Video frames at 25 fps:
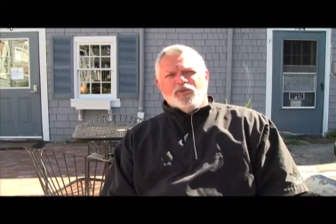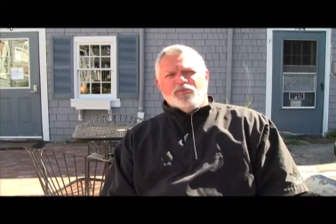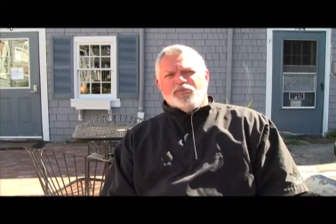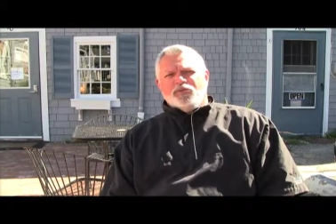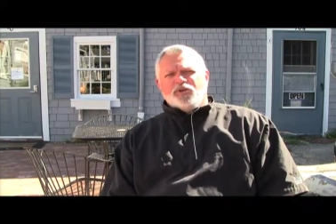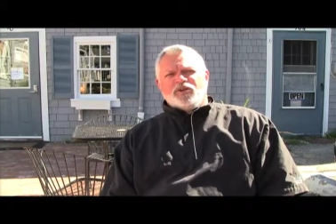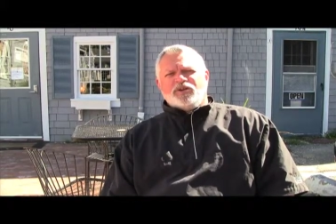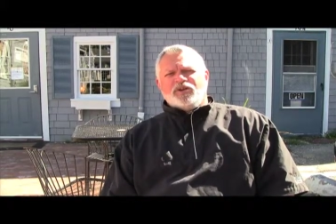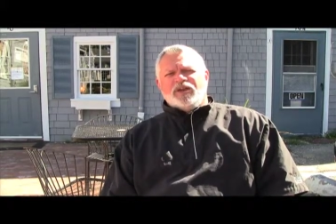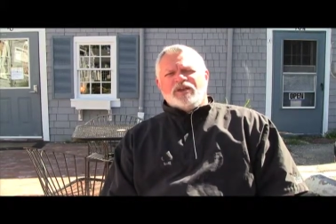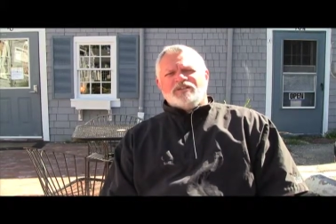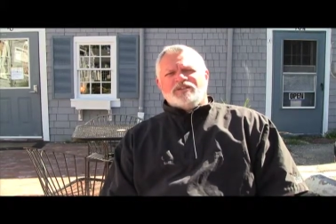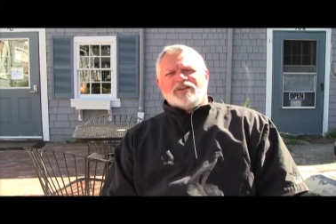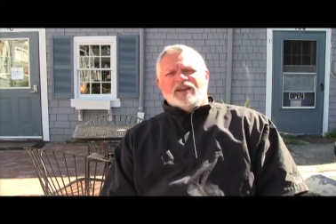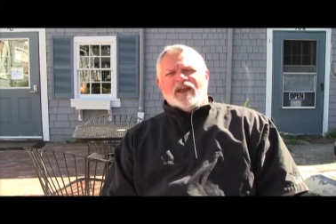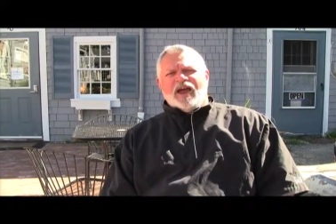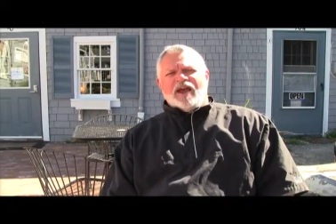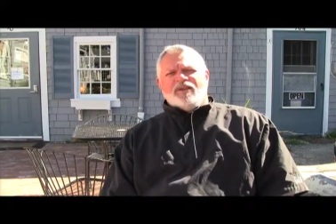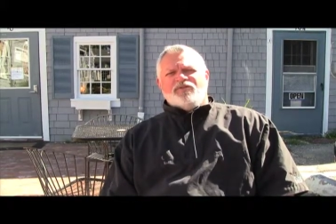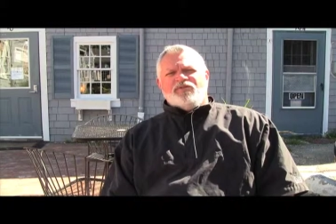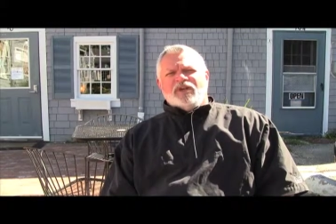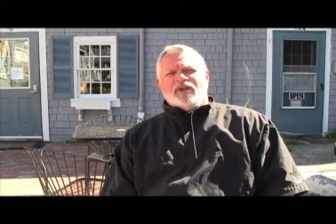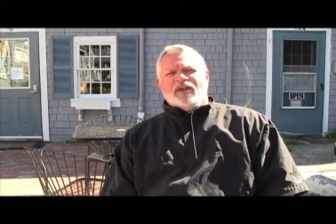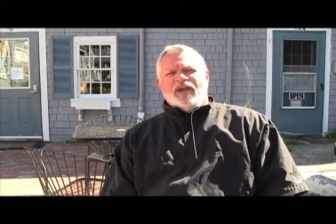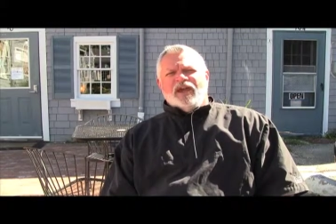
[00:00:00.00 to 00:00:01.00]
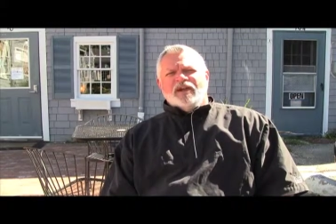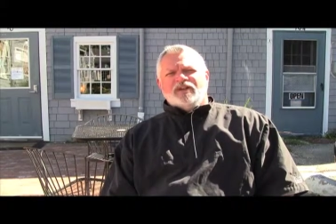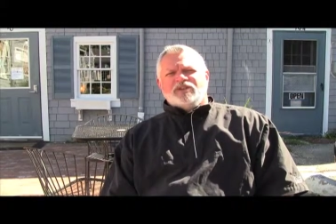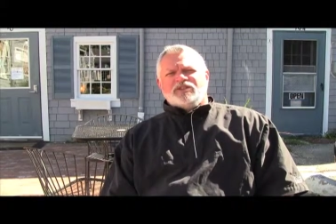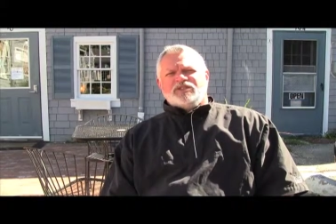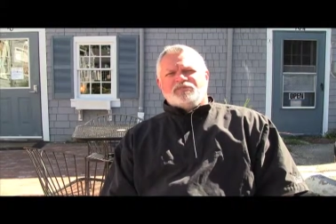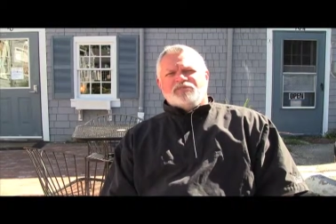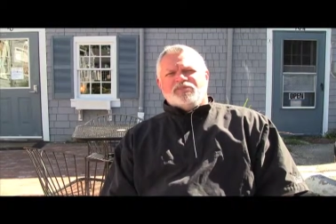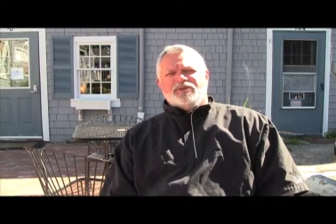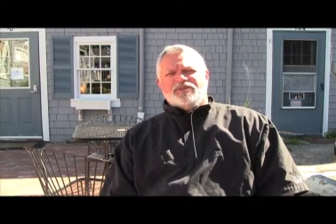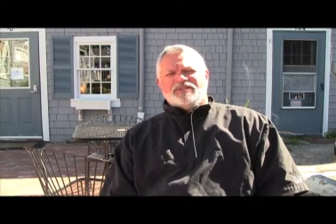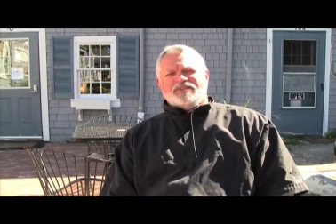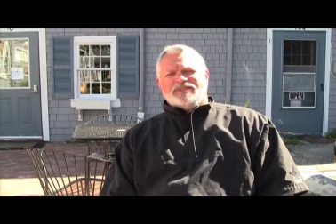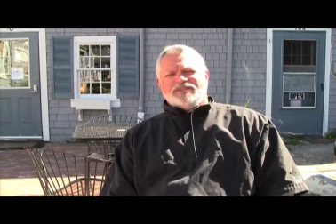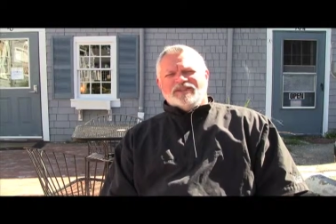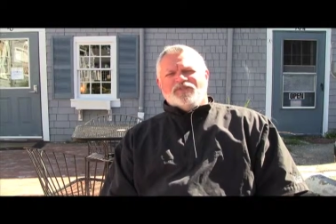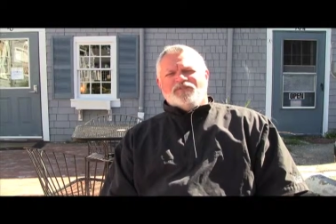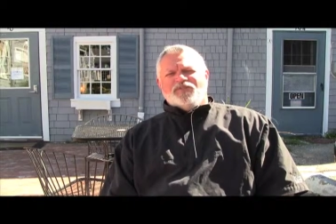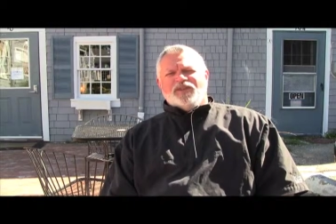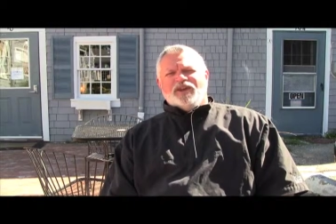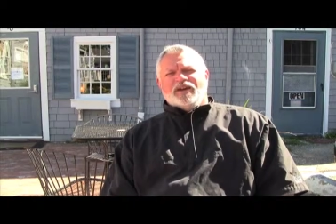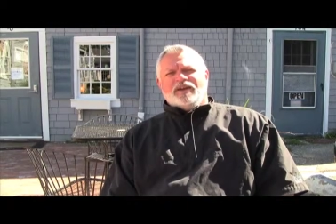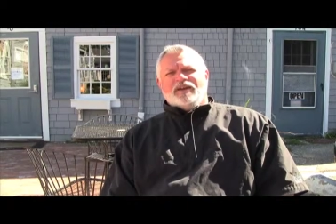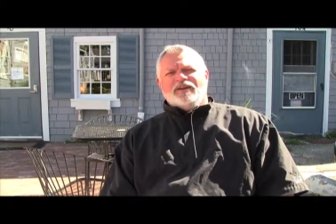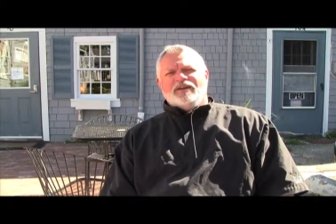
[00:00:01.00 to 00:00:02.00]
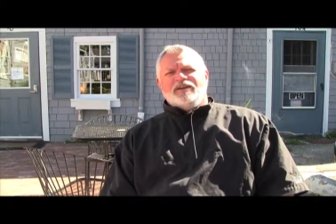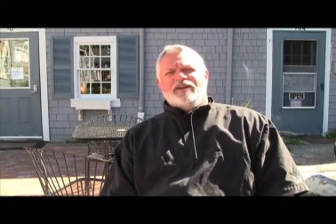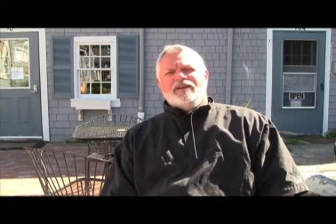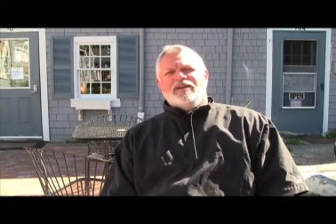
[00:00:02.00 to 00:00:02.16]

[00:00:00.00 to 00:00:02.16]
The book doesn't advocate a specific